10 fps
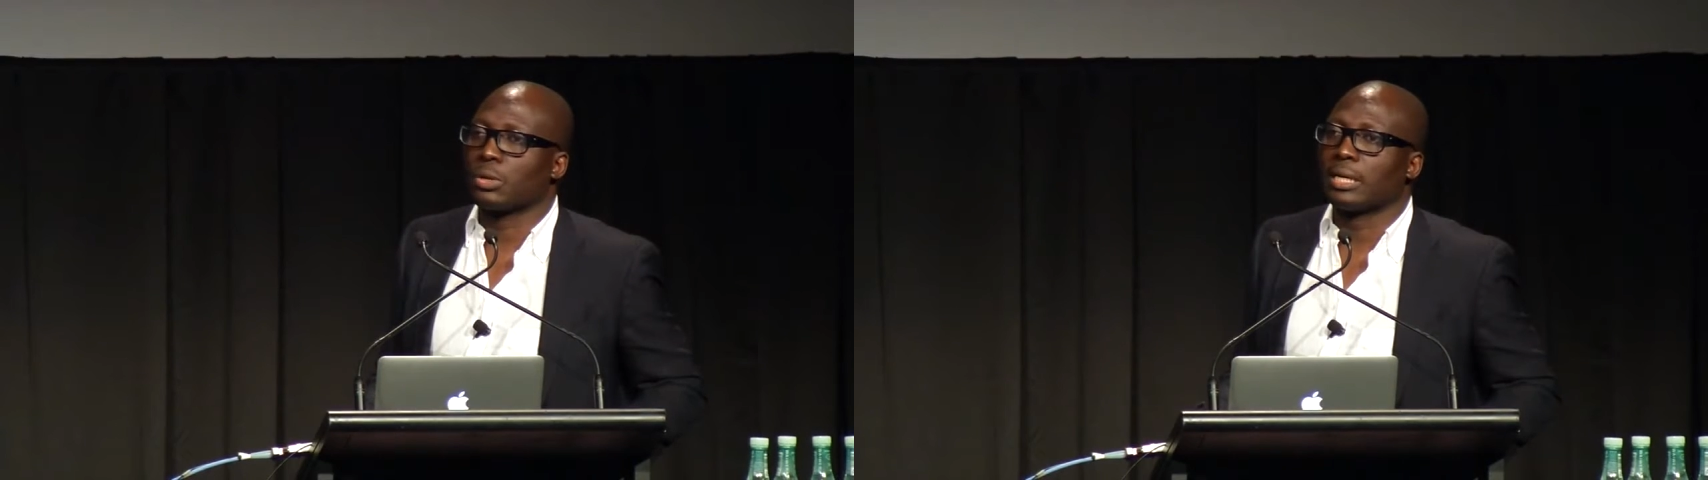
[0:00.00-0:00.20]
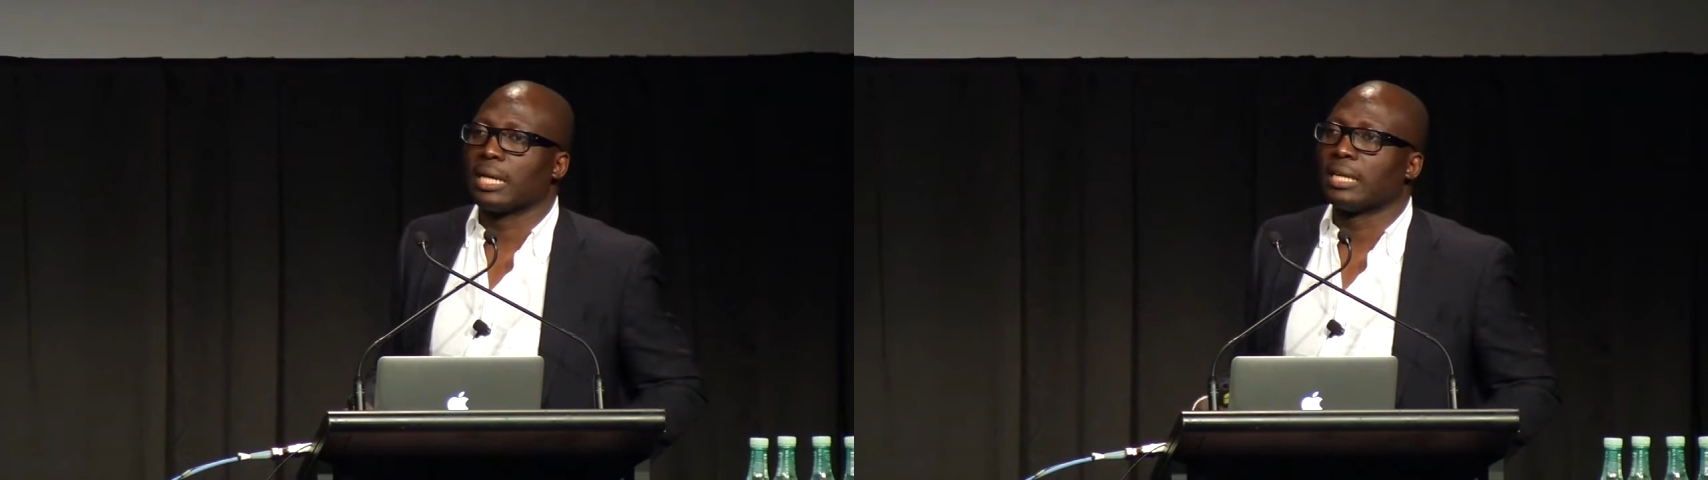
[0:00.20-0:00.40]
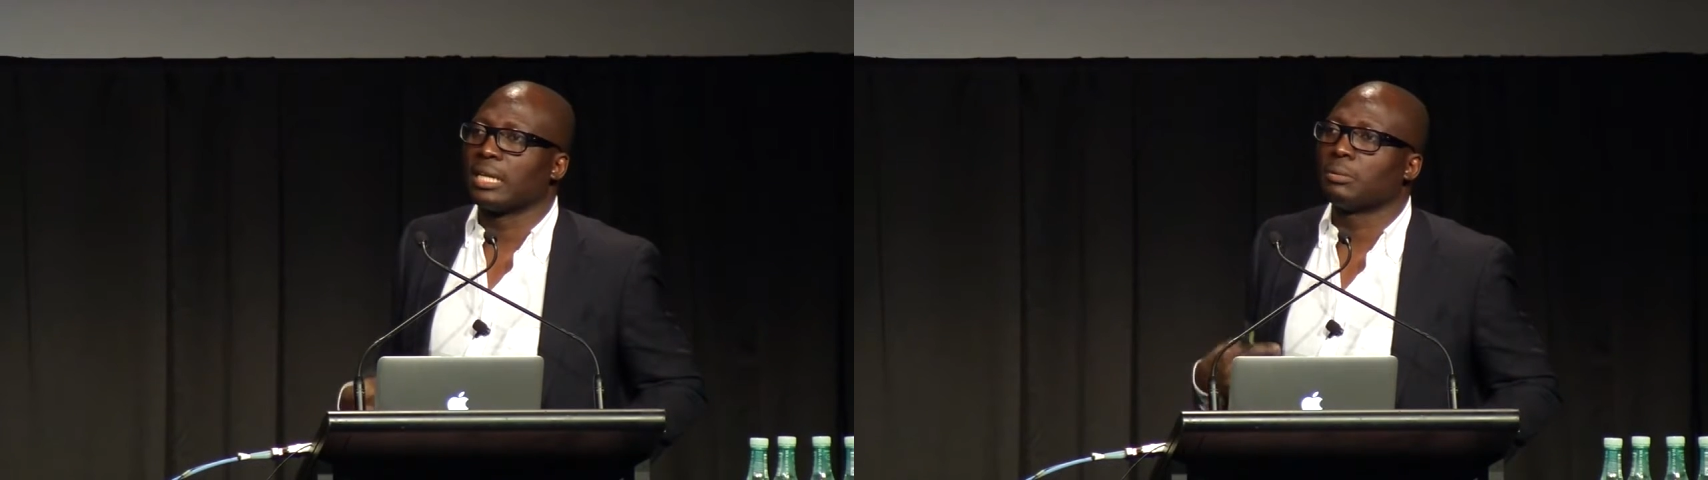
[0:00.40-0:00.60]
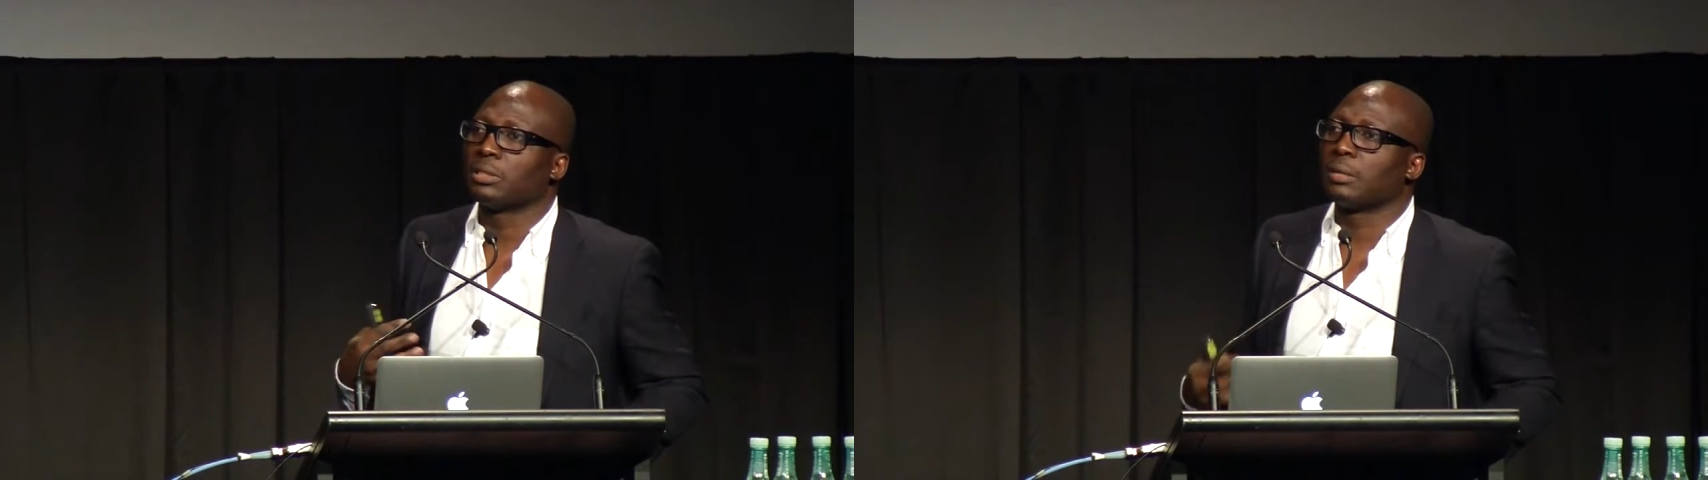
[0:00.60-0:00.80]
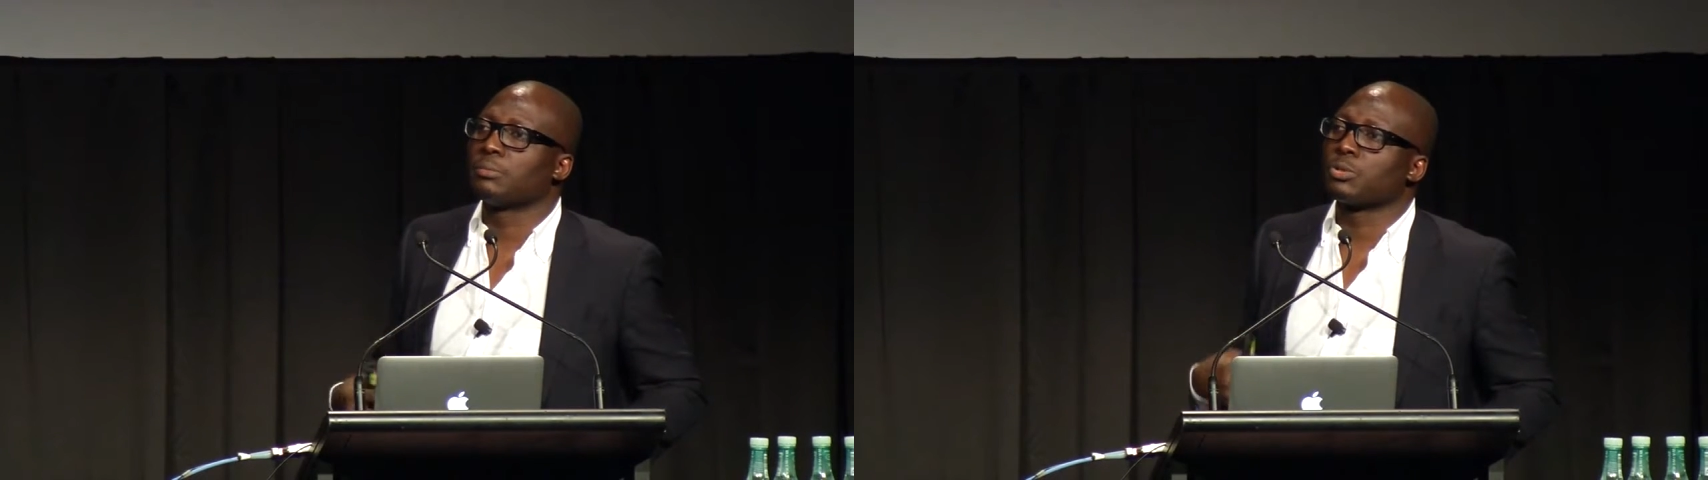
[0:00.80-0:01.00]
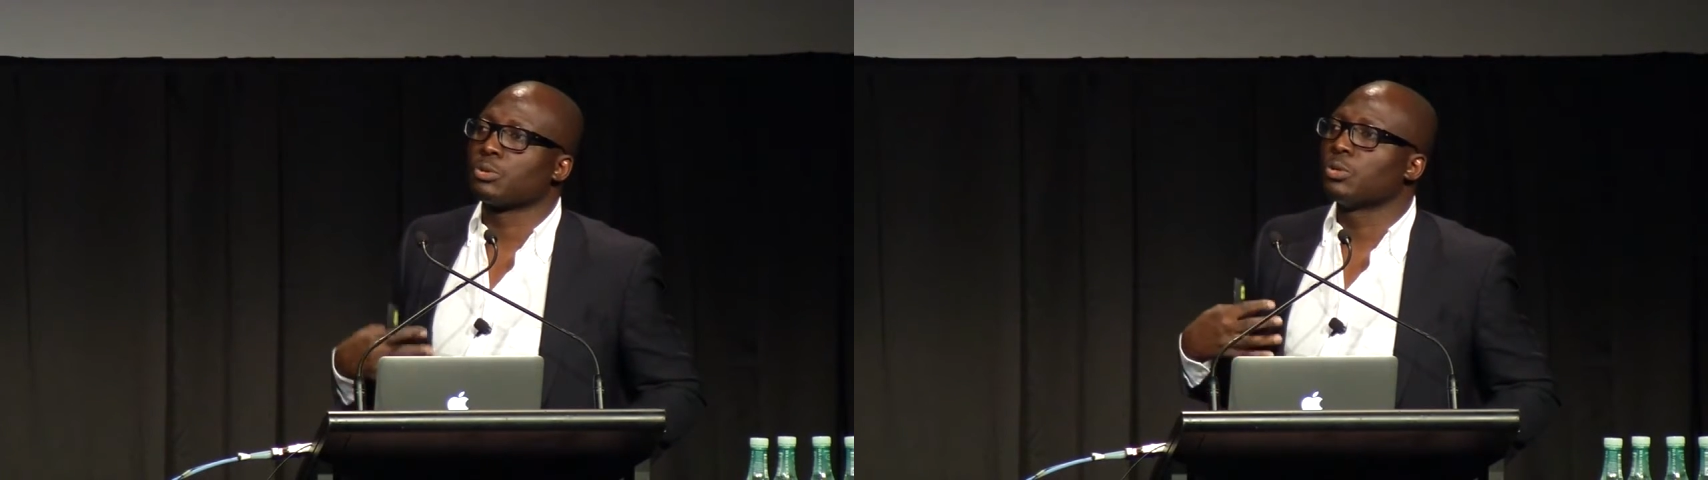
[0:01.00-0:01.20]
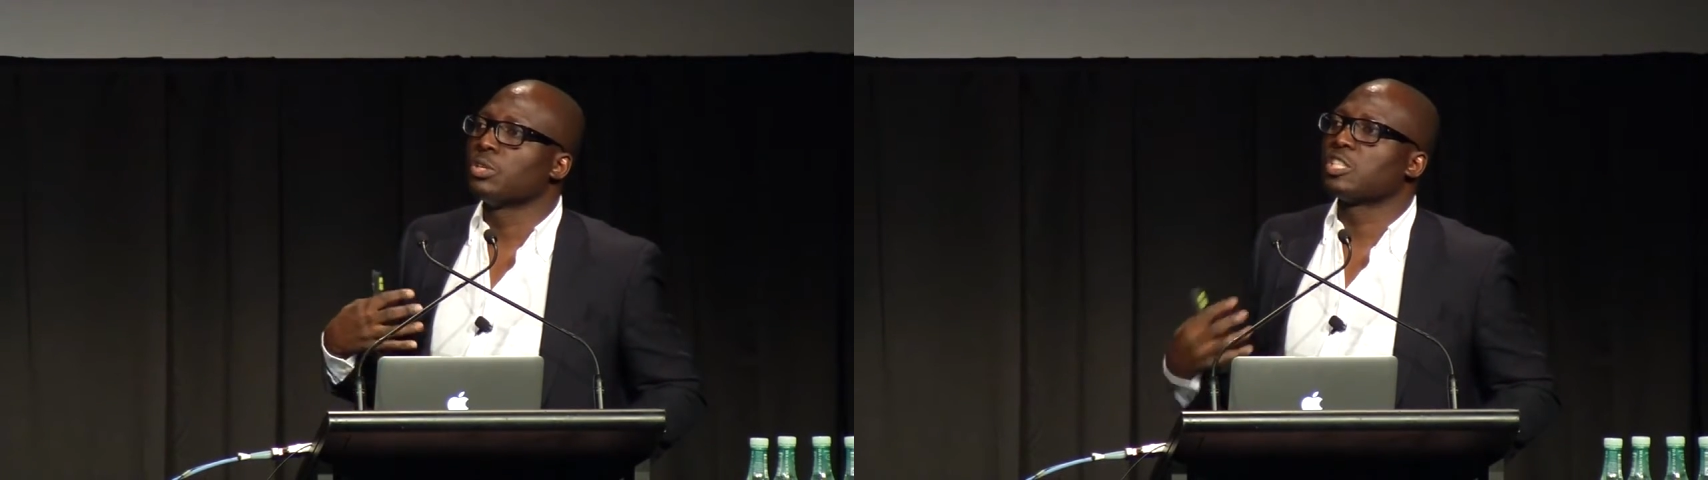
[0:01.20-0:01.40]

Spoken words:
to enable them to